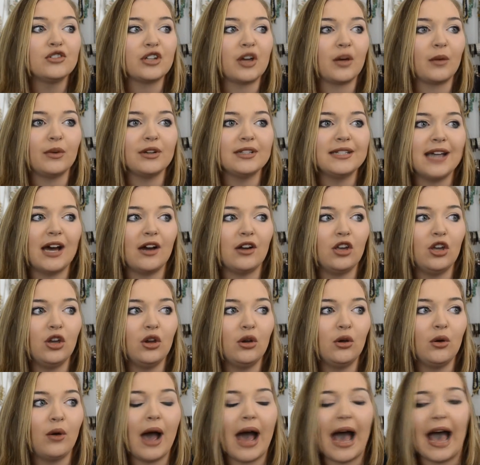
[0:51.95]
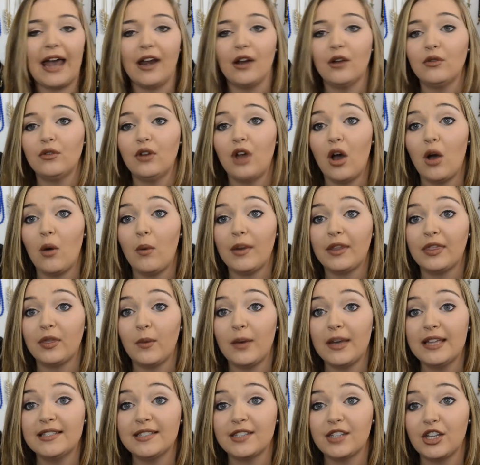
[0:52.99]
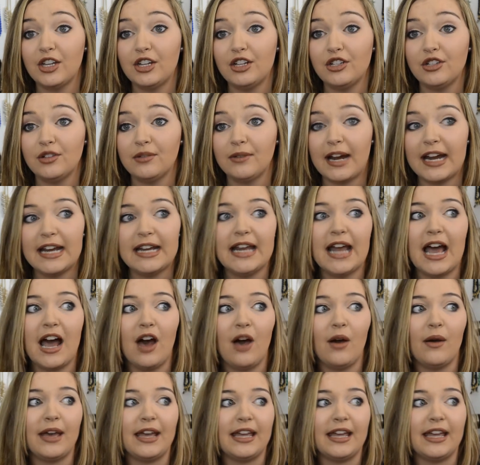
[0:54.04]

I will tell you, I don't know what the wind's gonna do right now.